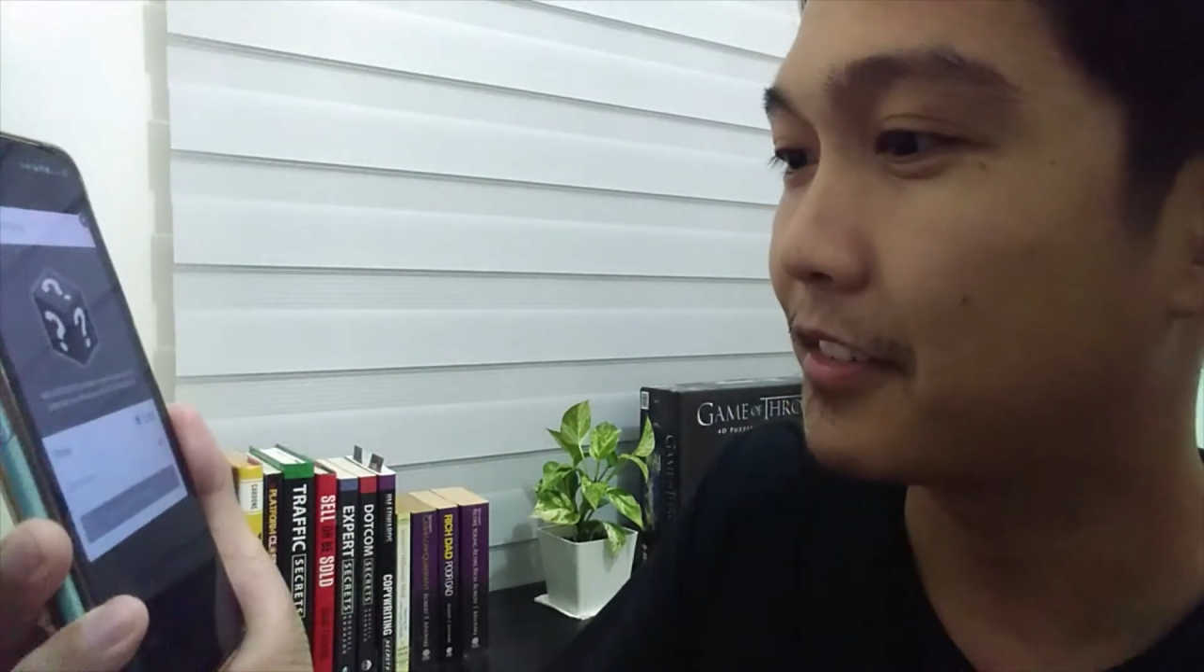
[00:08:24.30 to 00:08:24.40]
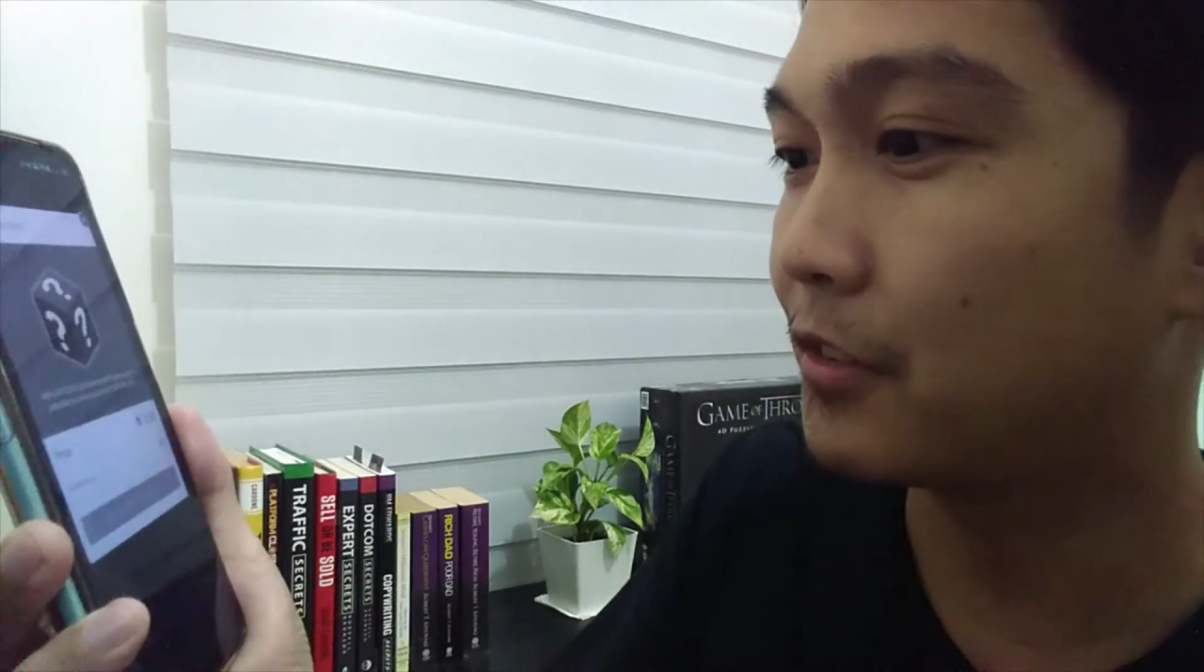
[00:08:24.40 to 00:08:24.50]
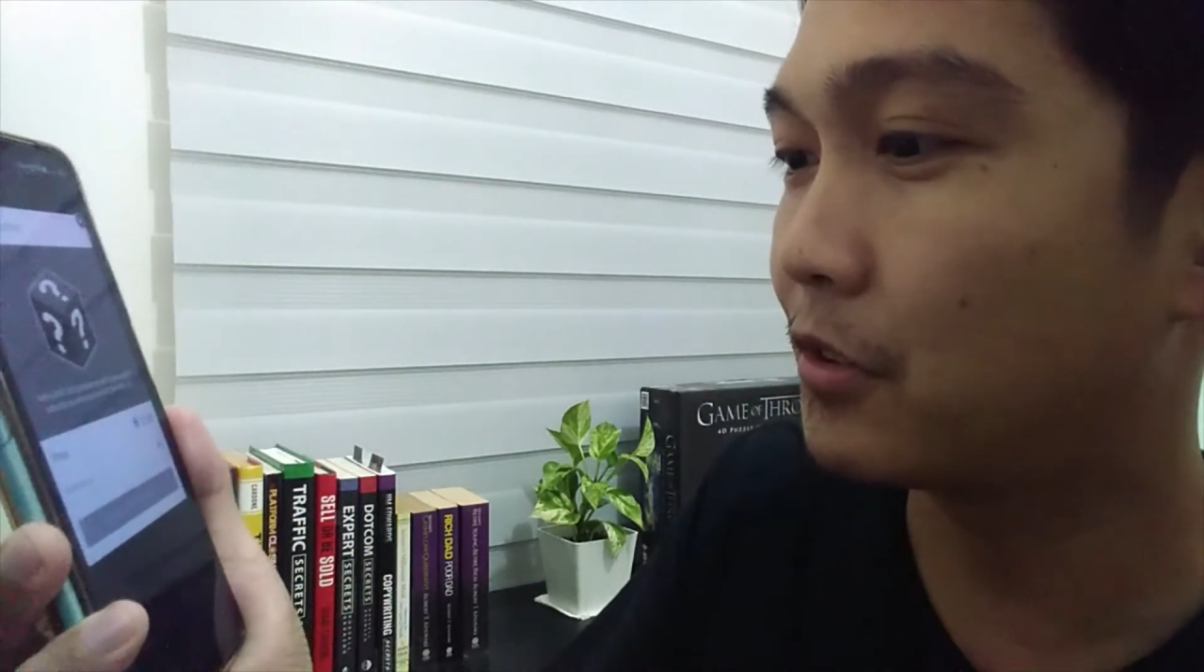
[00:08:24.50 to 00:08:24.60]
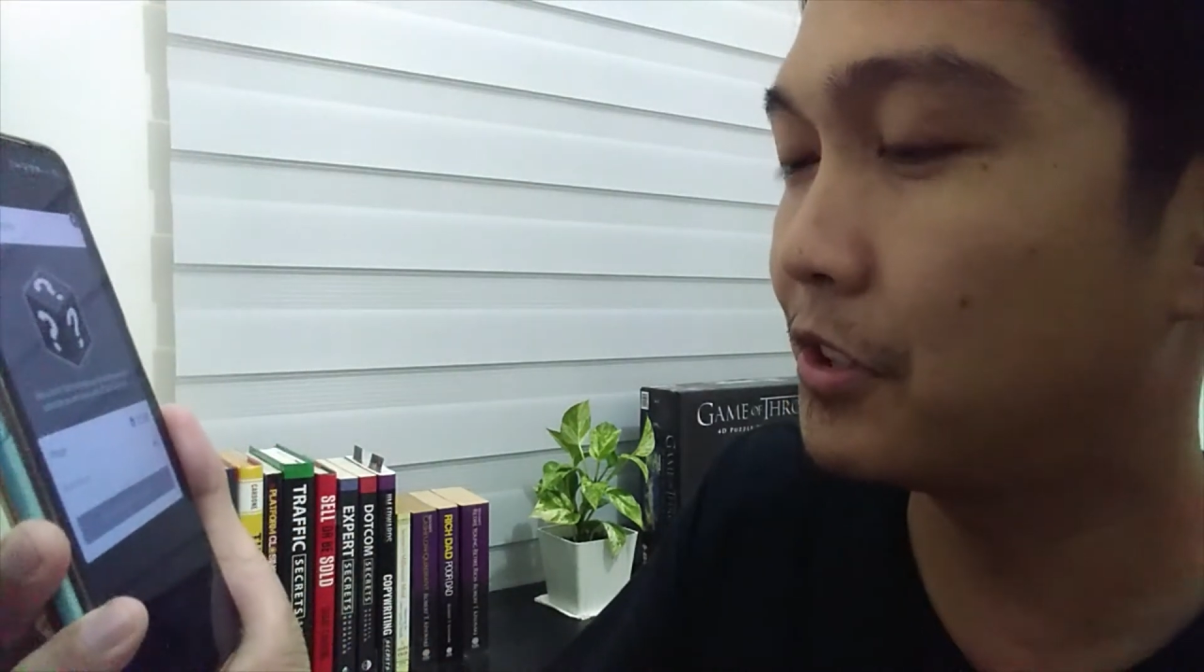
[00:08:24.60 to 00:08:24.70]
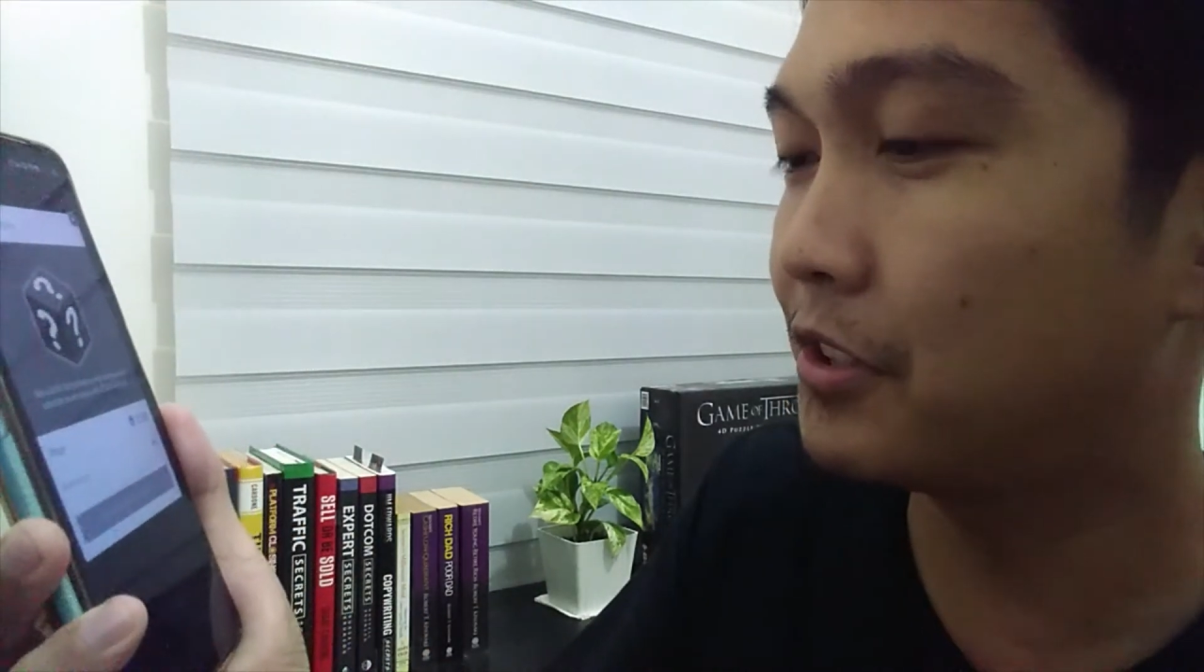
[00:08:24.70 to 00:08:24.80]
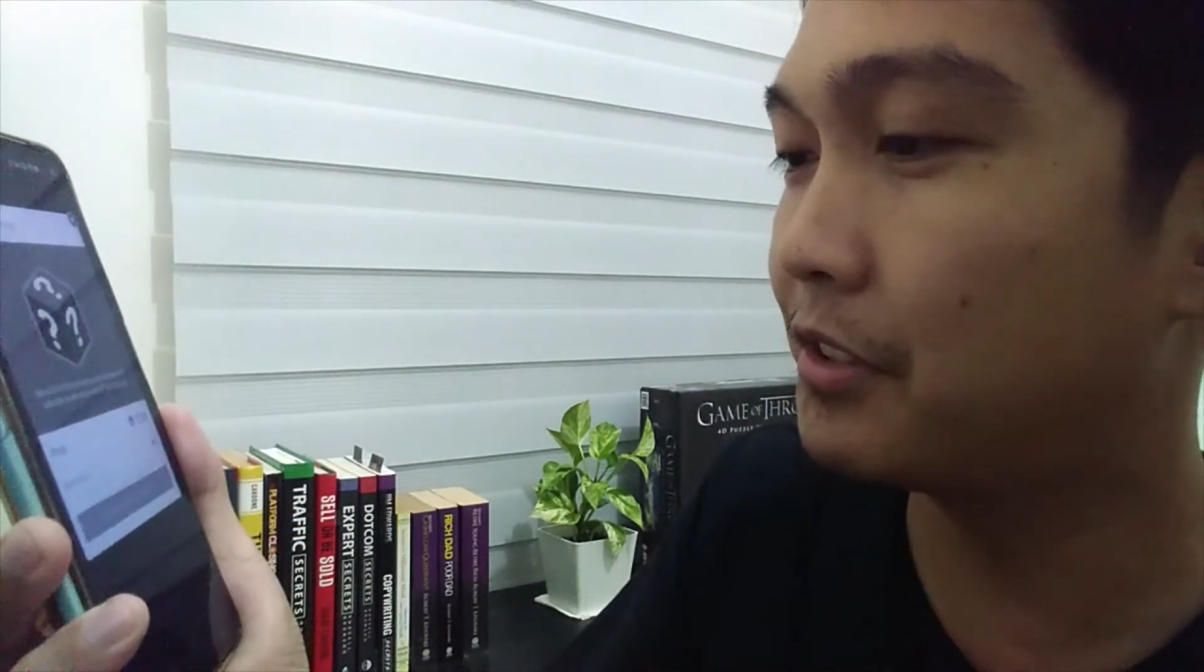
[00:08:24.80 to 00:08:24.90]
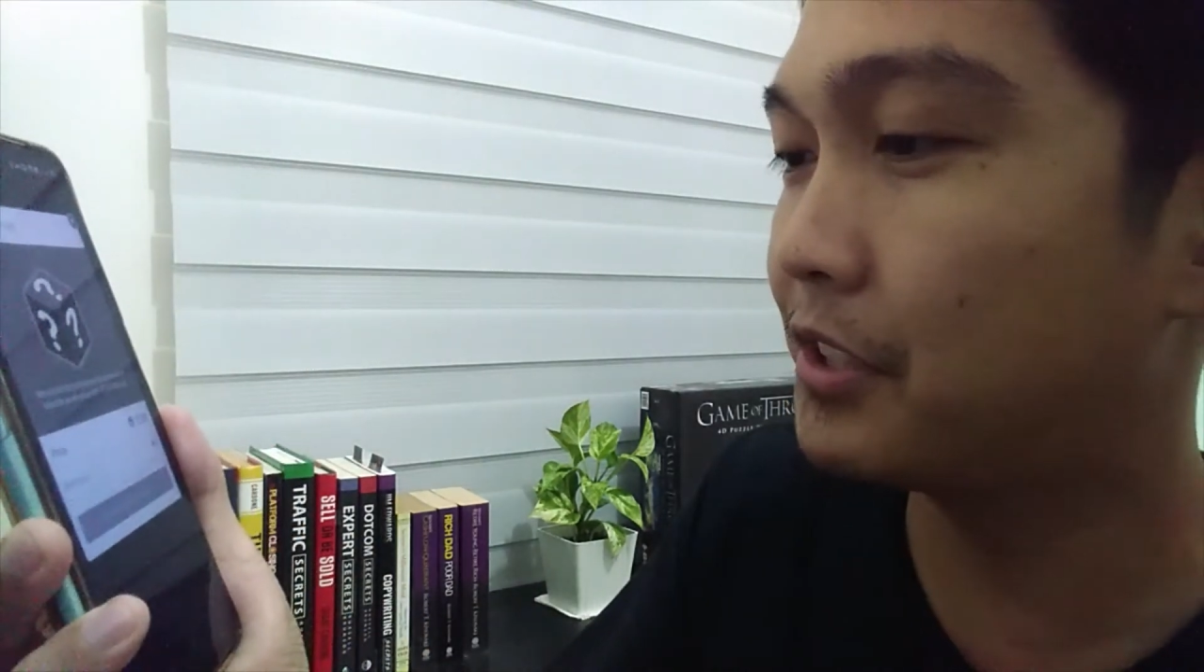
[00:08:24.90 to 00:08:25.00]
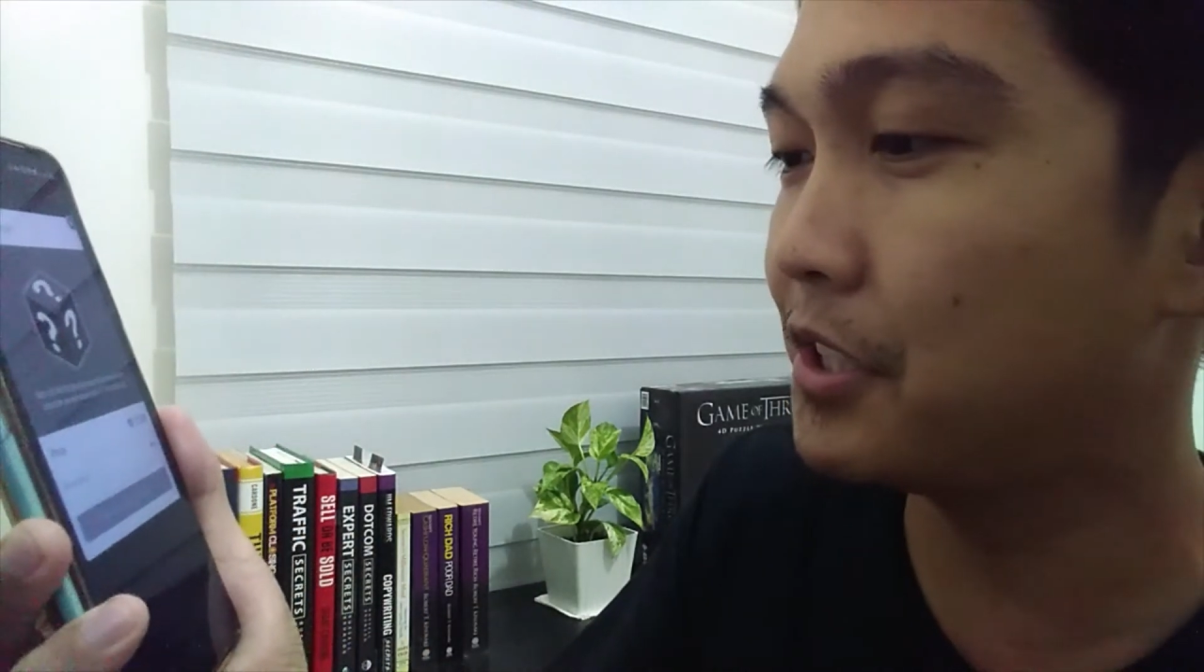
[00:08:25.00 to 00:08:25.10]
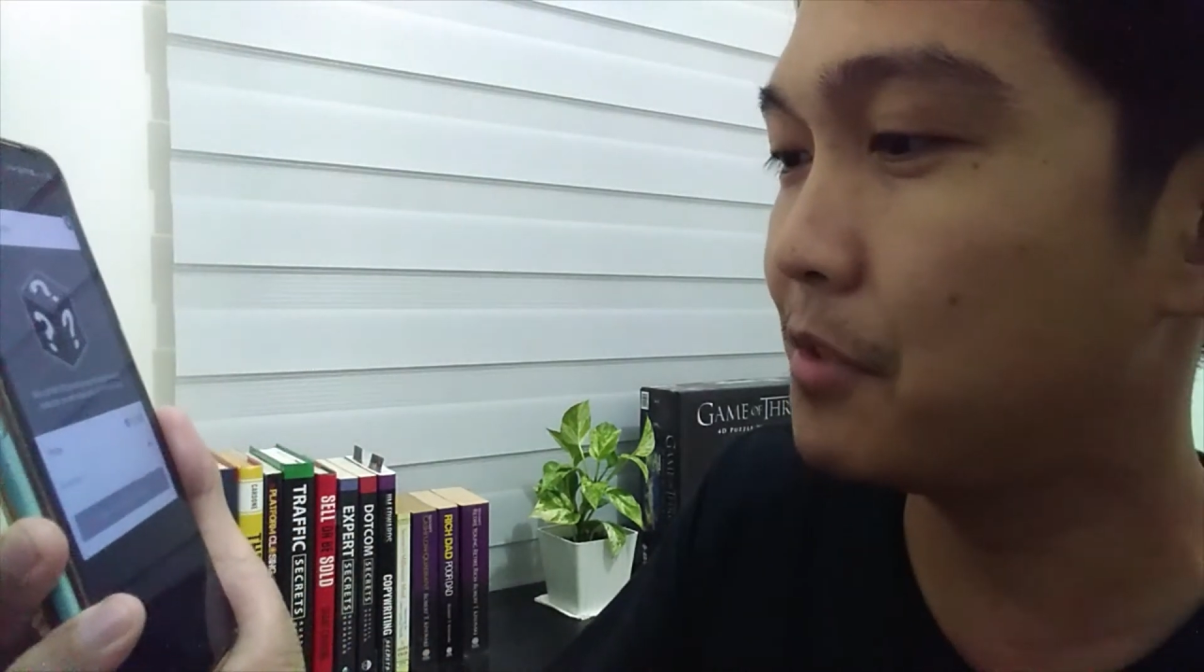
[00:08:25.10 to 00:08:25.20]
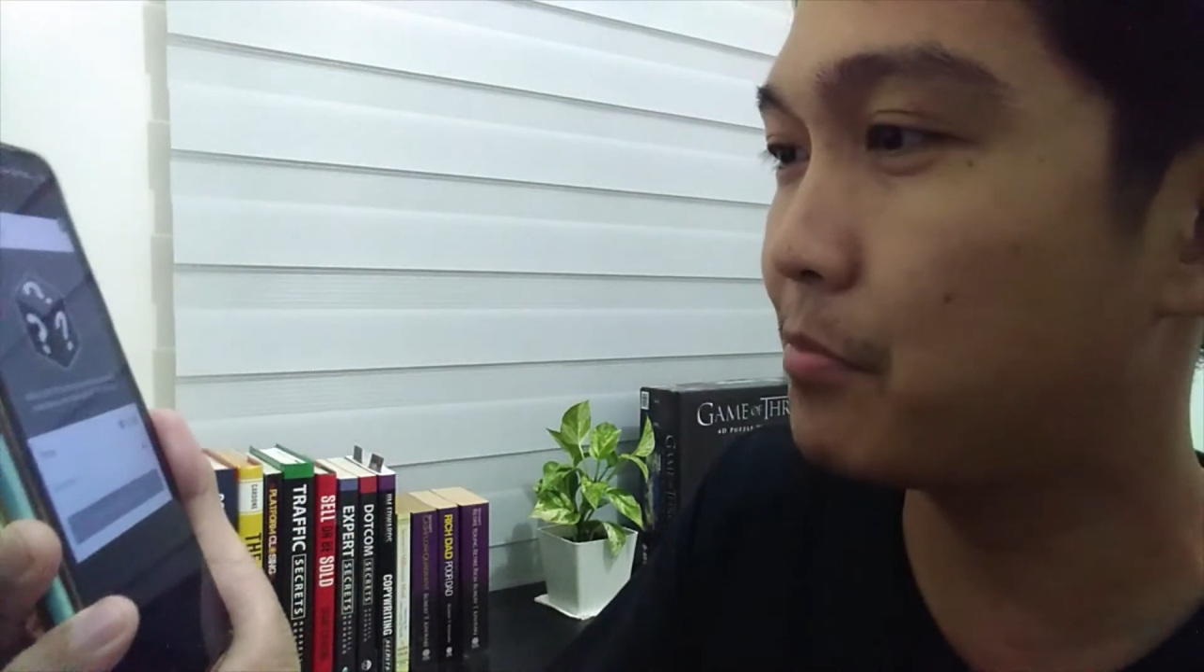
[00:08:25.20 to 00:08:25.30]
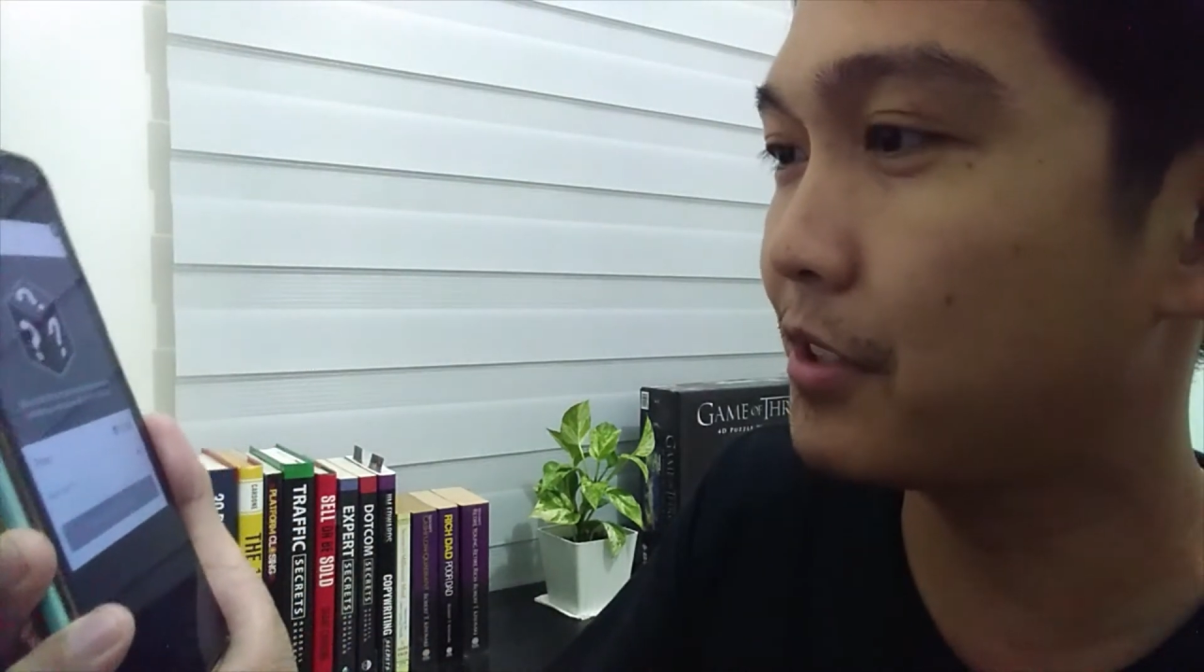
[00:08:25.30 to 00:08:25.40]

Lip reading: Order received.